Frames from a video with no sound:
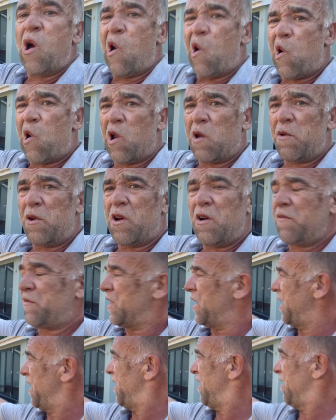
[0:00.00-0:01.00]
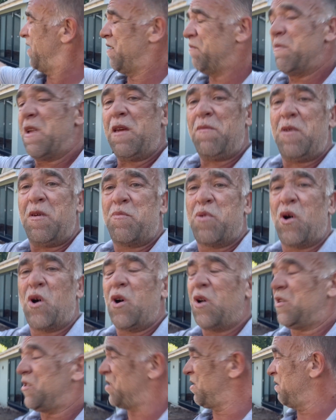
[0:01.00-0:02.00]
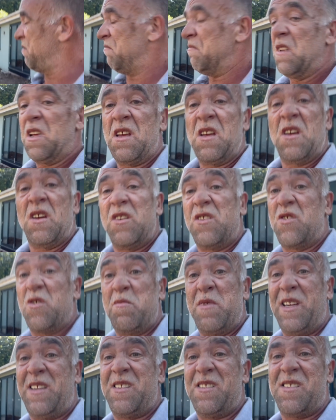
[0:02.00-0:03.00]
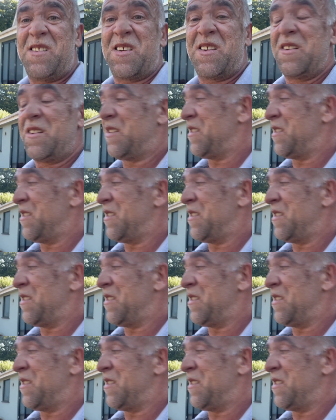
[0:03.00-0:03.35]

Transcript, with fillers: all the way over there, maybe poured two meters.